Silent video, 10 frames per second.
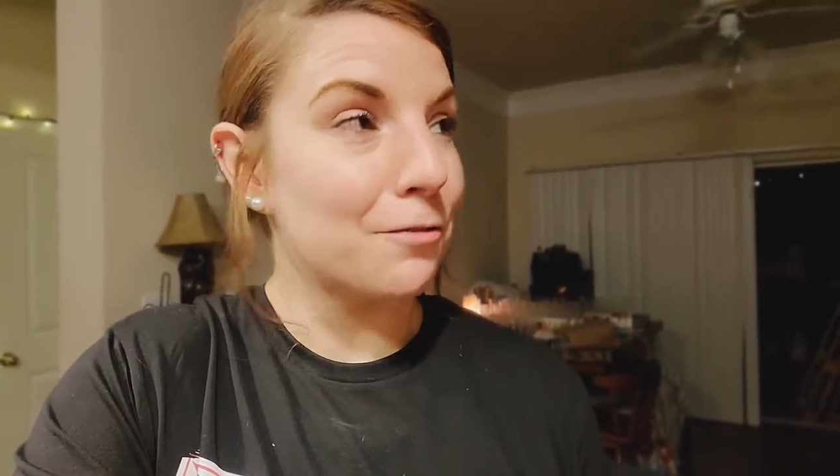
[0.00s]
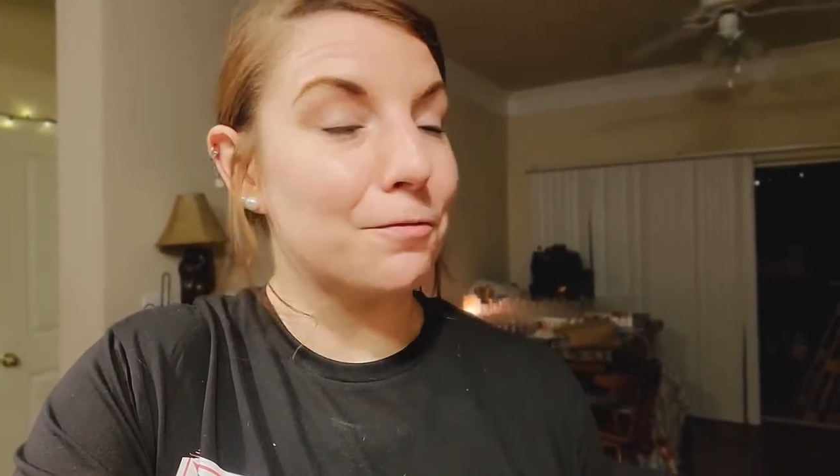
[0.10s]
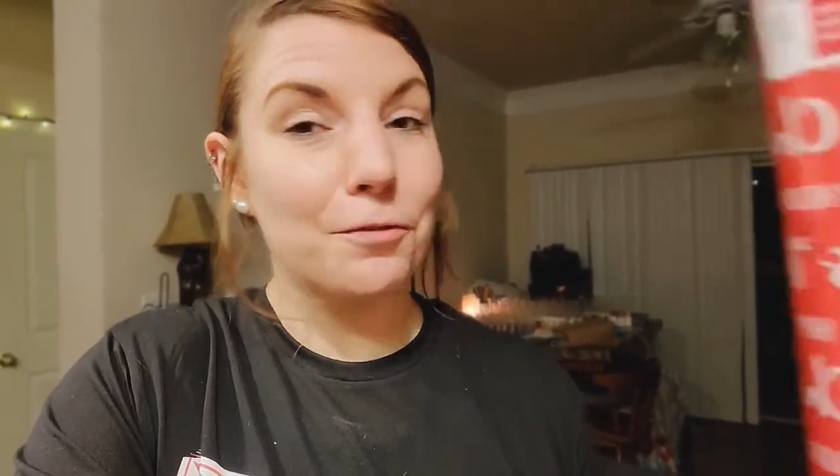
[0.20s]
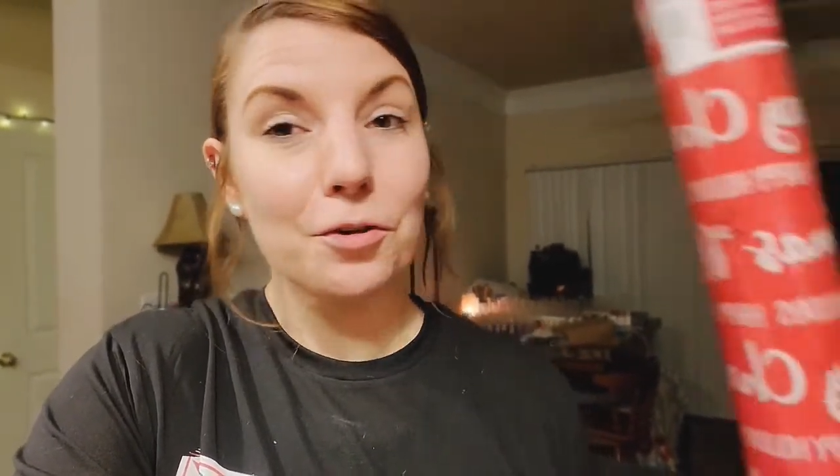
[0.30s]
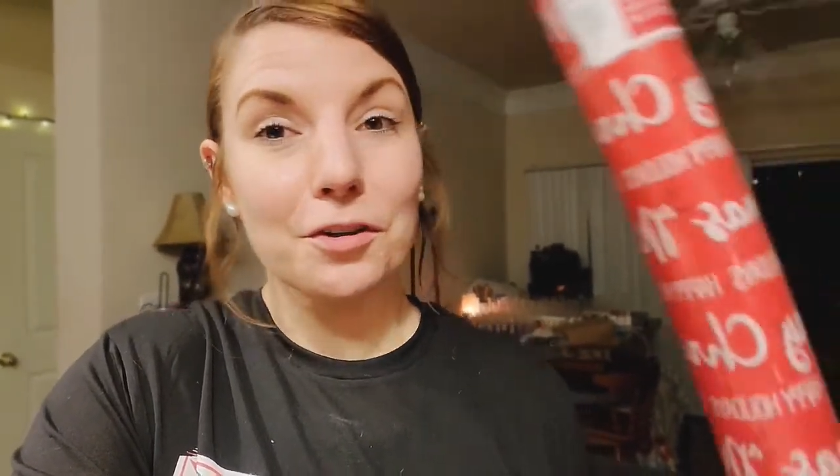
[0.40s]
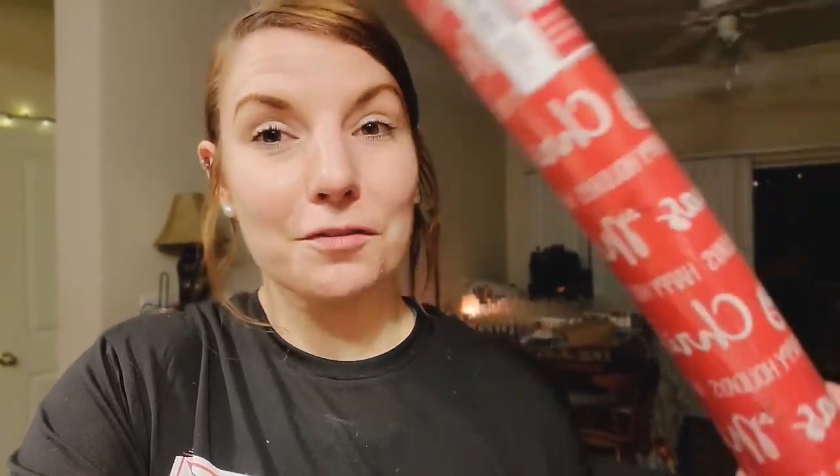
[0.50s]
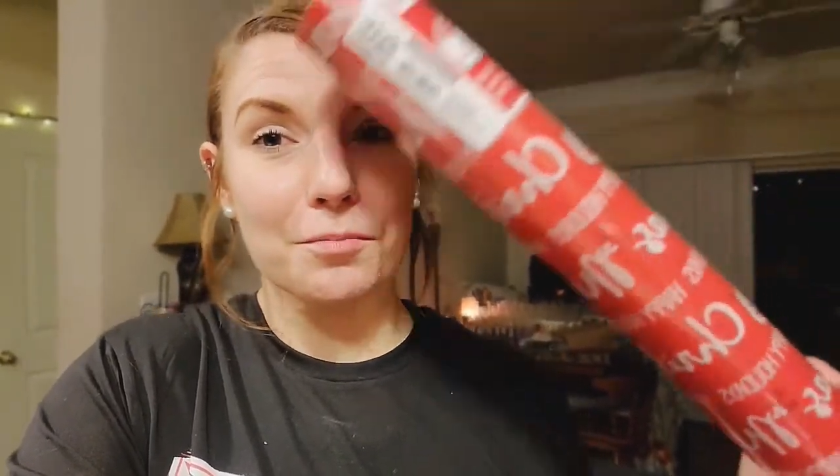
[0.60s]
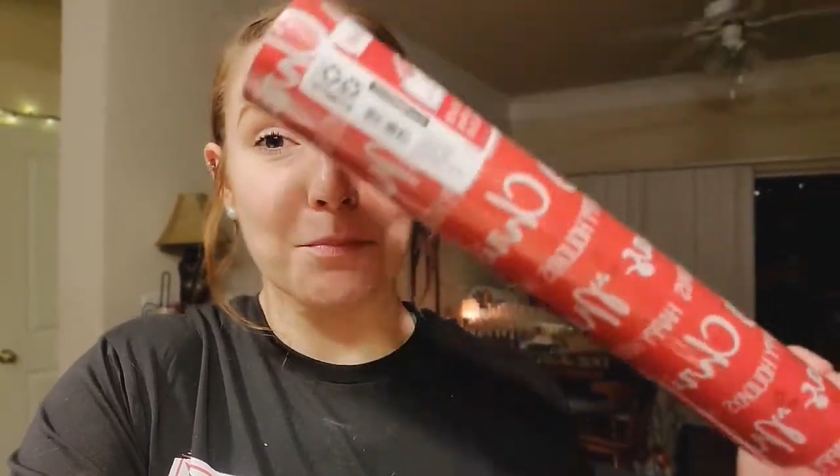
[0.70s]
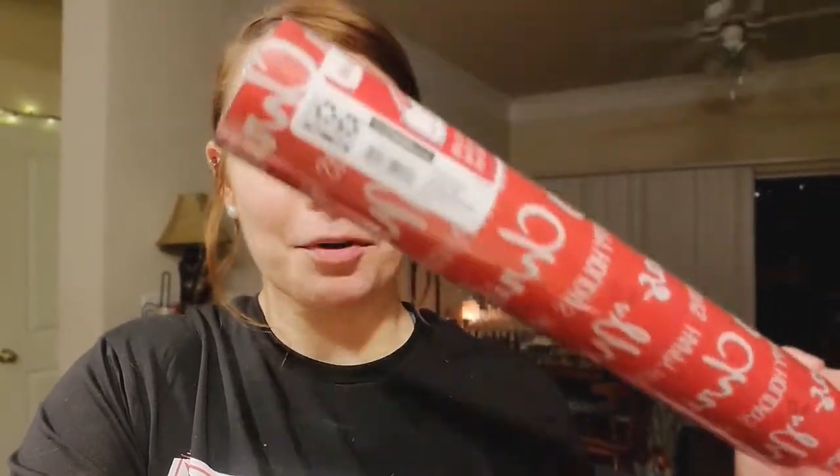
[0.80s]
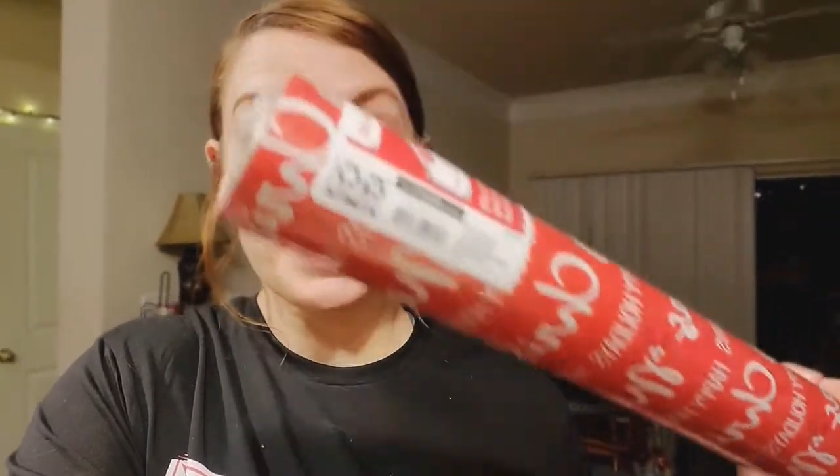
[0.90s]
full
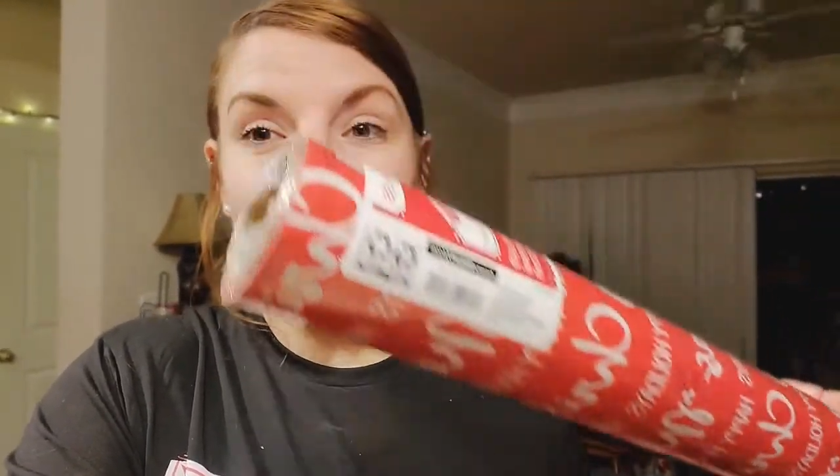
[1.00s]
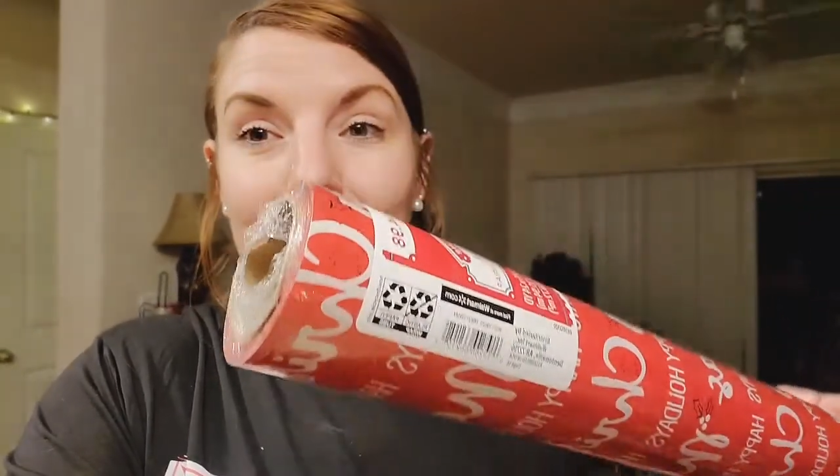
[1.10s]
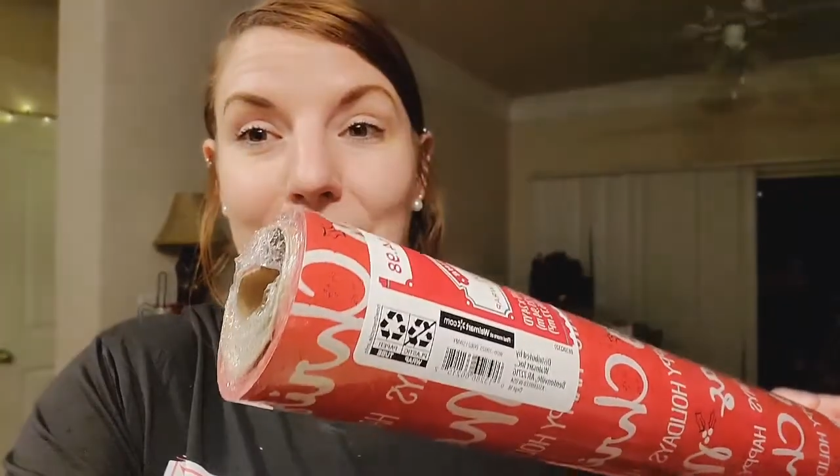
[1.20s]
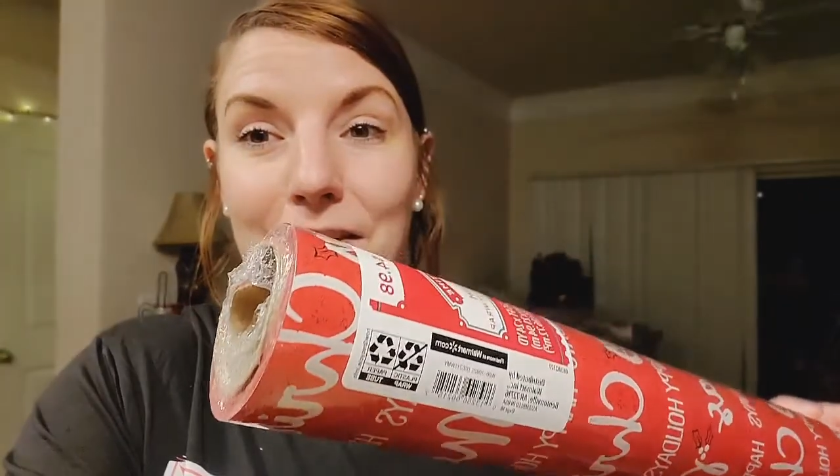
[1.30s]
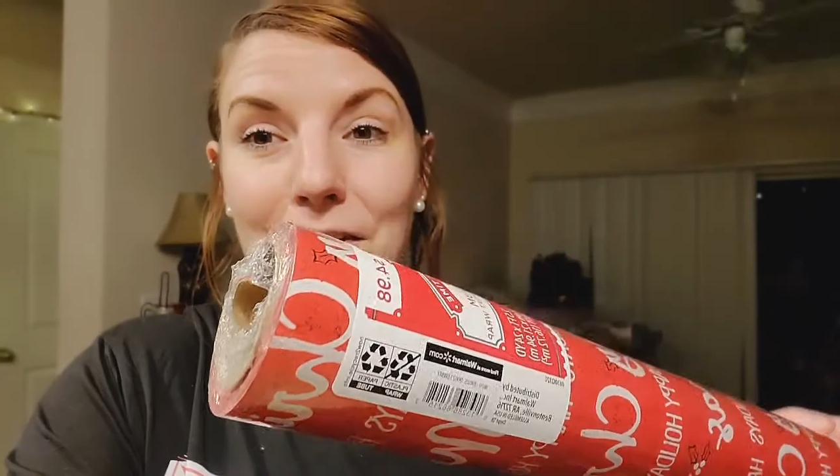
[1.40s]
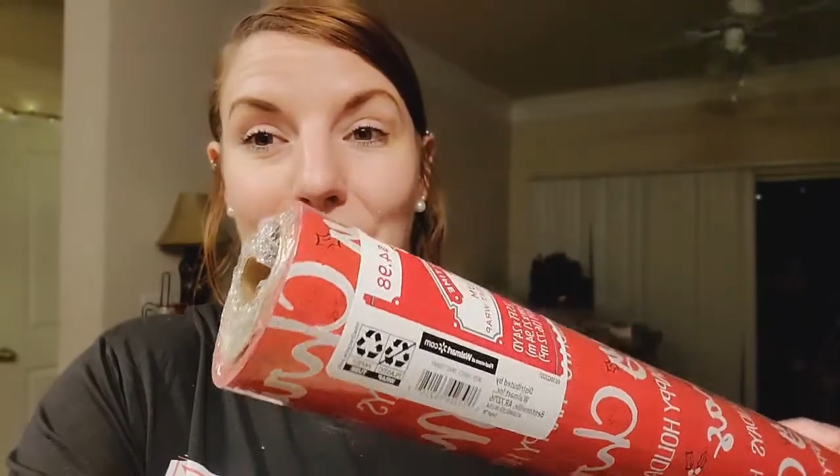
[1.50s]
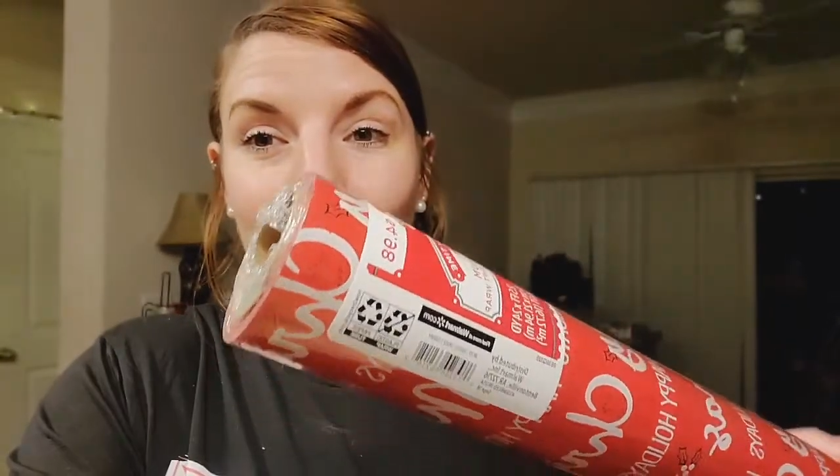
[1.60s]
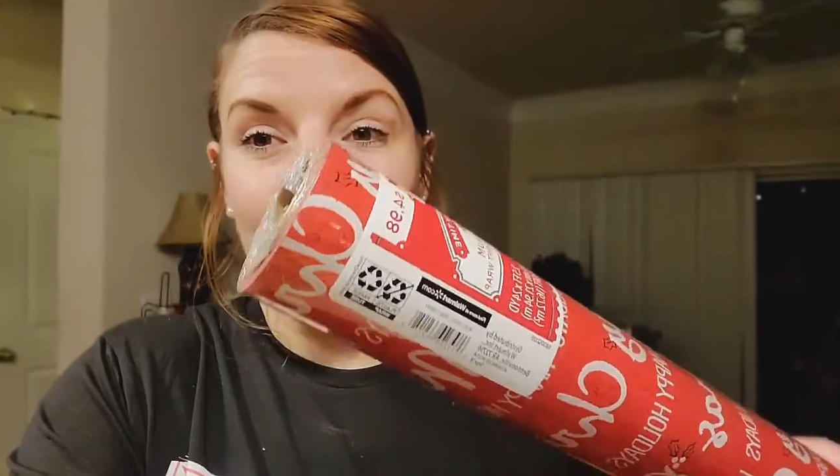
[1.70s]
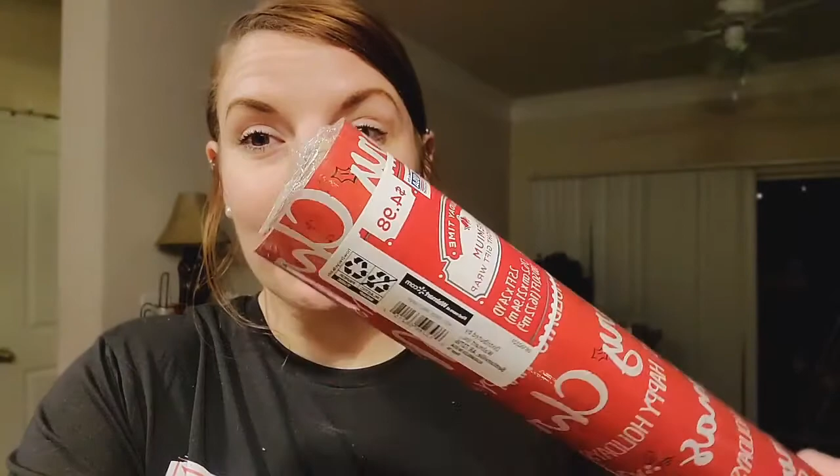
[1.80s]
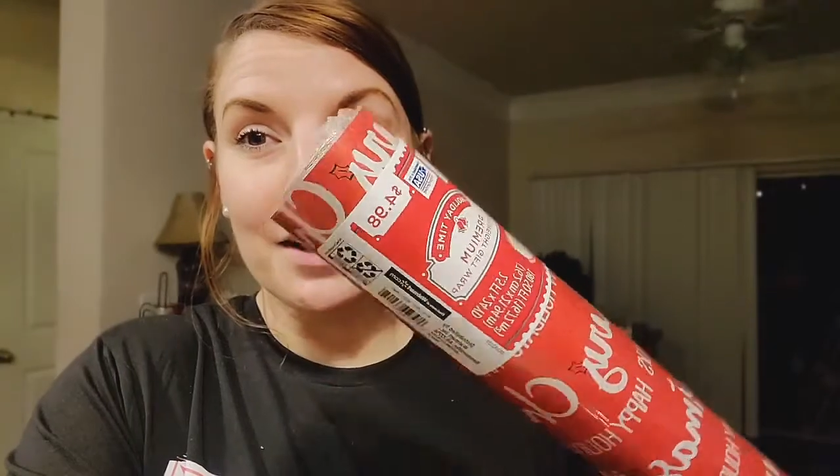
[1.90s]
of brand
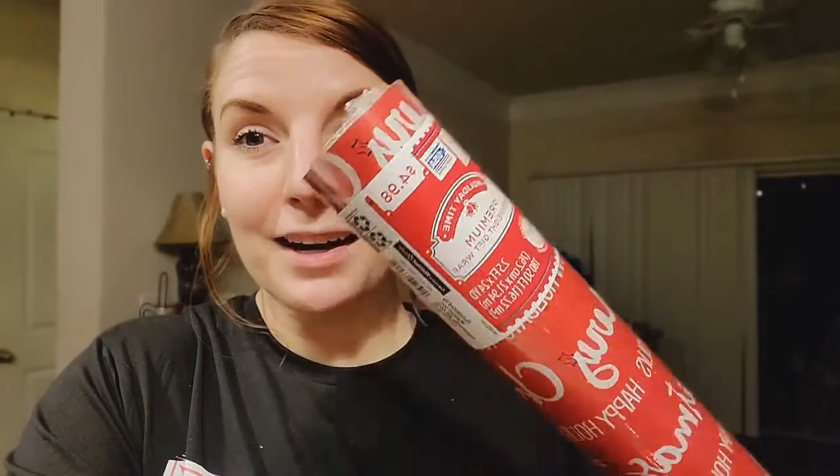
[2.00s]
new,